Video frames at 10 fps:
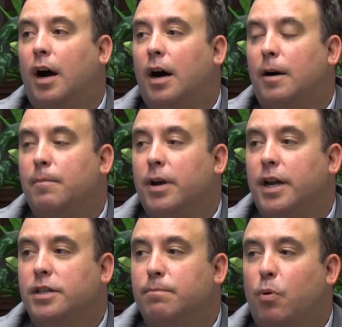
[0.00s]
um,
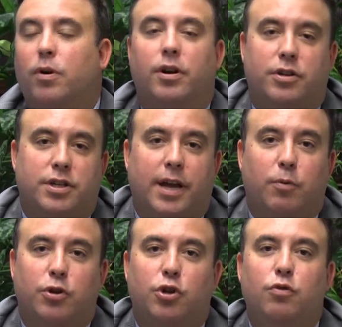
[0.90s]
it's important to understand
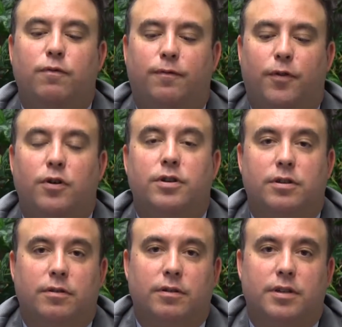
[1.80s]
when you
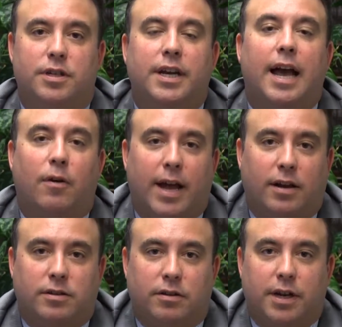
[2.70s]
first seek out
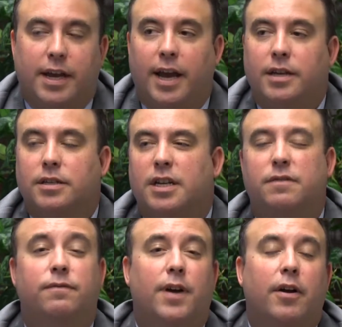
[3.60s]
counsel in a case,
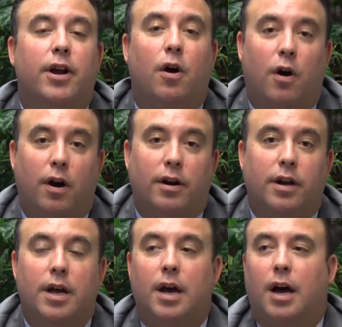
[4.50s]
it's very
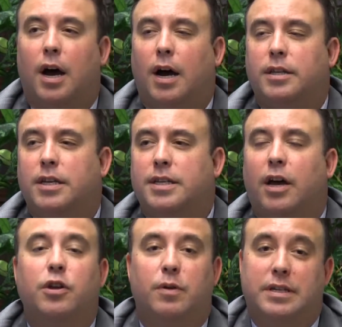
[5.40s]
hard uh, to
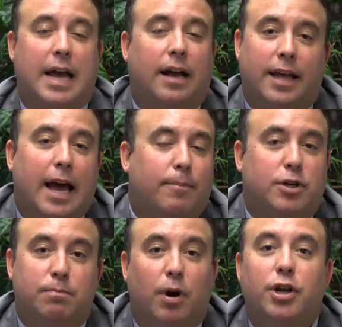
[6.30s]
tell you exactly how
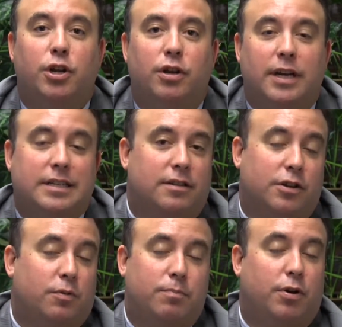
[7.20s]
much money
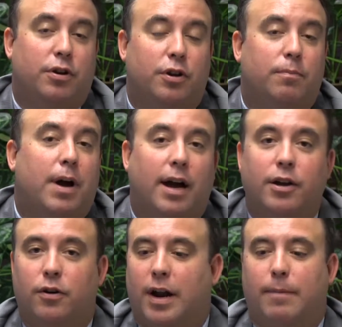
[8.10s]
you would put in your
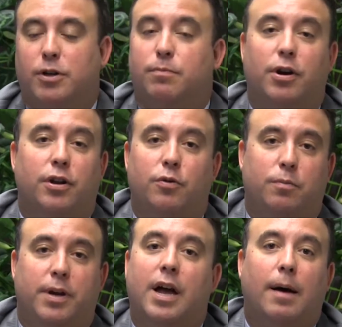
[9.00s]
pocket or how much money you
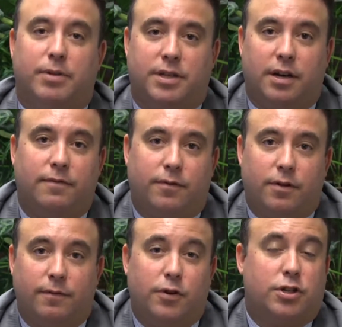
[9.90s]
would be compensated
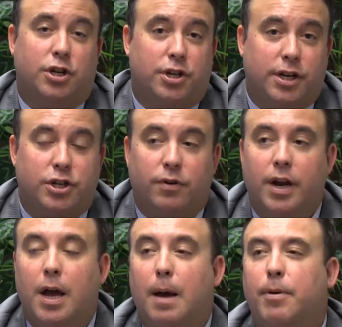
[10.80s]
for, for such an
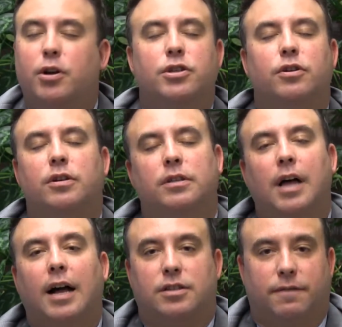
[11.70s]
injury because there's
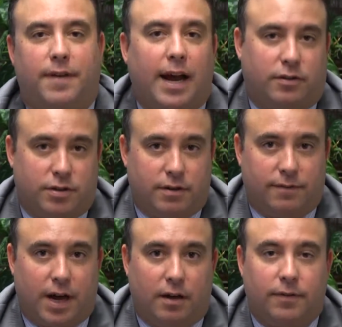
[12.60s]
lots of factors
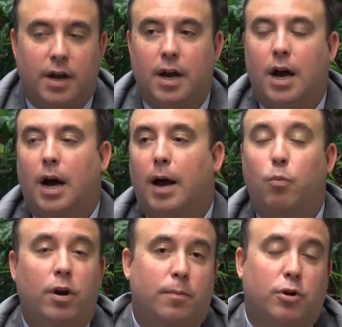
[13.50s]
involved.
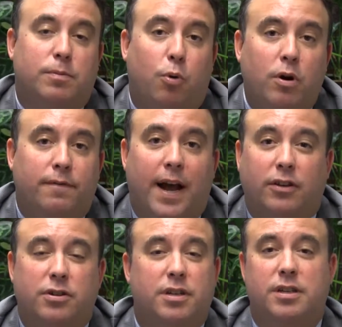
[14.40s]
And one of the most important
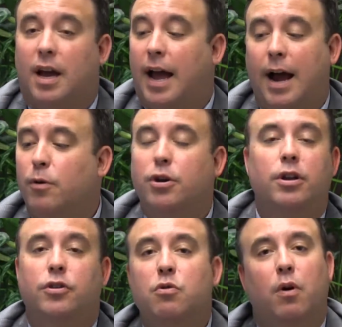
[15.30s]
factors is how are you
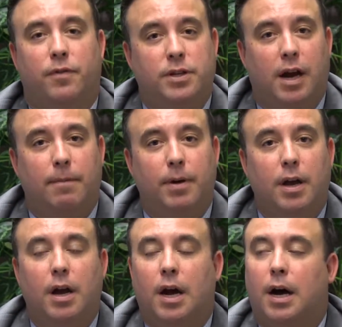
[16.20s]
going to do over time?
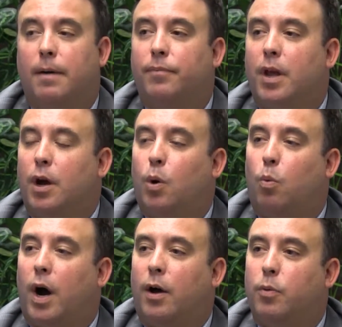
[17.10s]
Um,
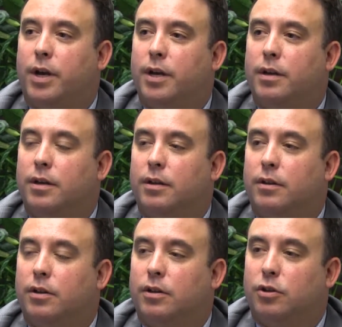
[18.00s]
while we could
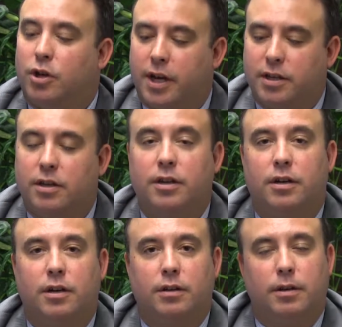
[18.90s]
look into the,
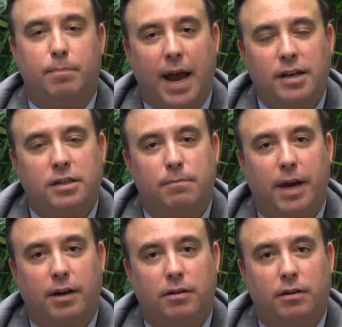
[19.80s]
the past
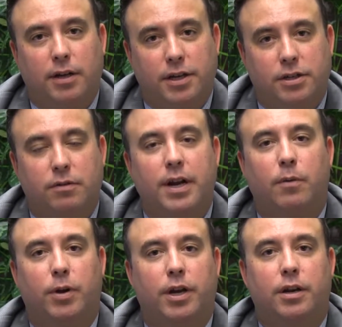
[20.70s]
medical history
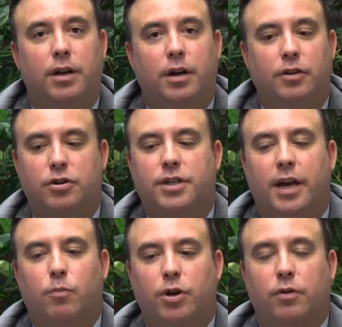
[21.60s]
and we could
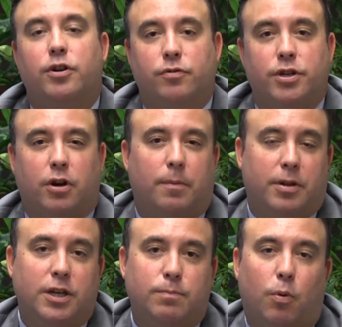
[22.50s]
understand what your injuries are up
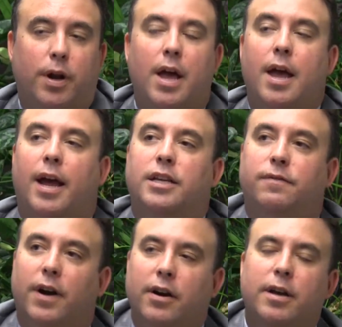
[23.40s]
to this point, it's
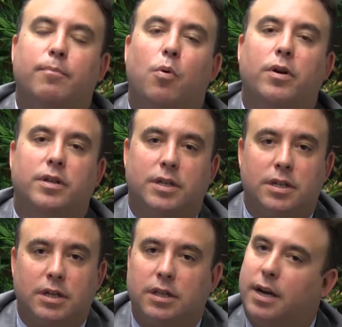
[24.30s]
very important
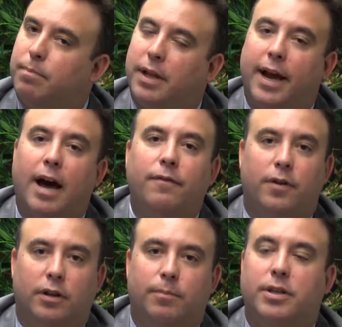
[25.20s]
to just let it play out
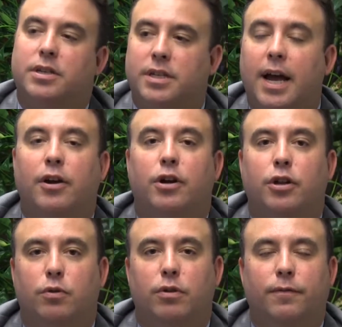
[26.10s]
for a little bit to see how you're
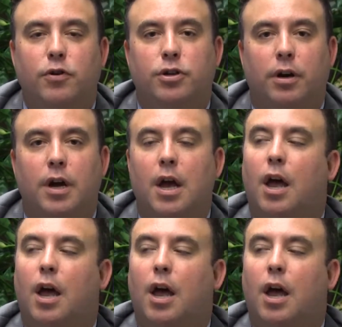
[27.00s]
going to do in the future.